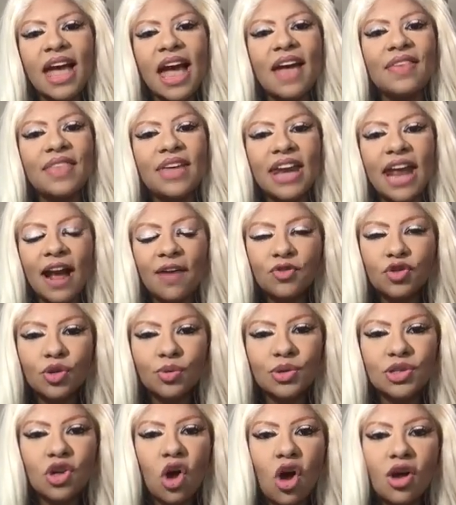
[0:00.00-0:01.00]
And then after
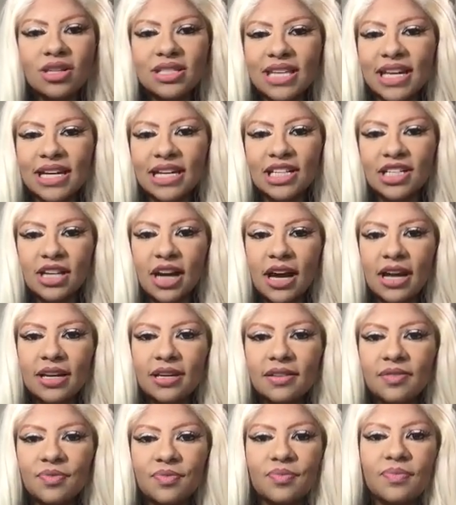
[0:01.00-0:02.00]
it was all said and
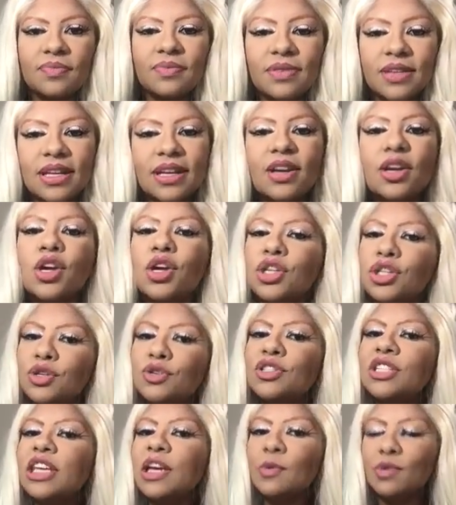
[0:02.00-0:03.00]
done,
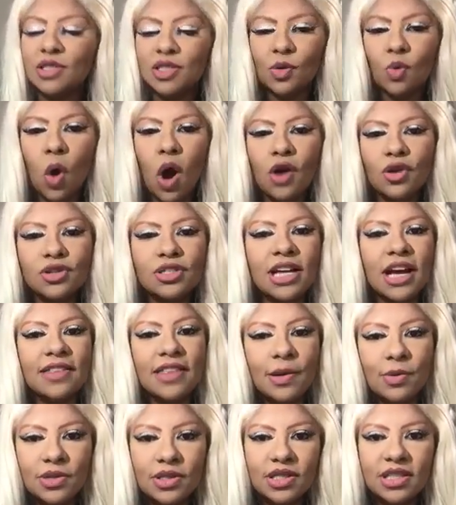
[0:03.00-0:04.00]
you see it was the water sign
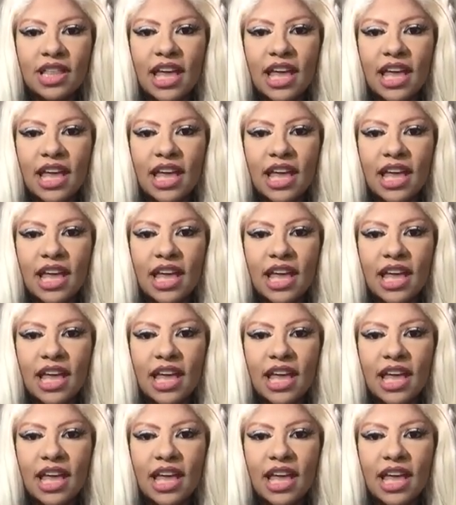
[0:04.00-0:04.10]
that